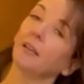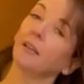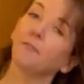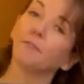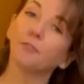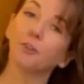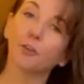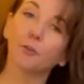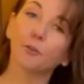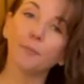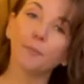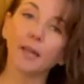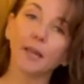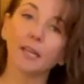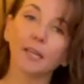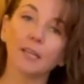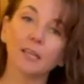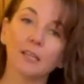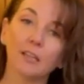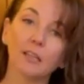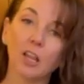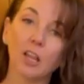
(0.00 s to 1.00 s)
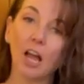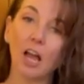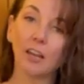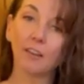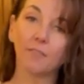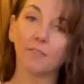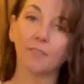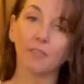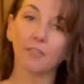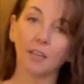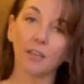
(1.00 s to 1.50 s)
If you're making a lot
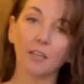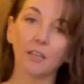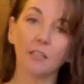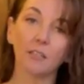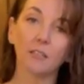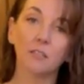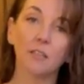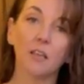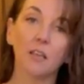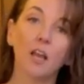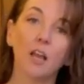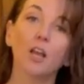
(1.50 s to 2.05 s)
of things,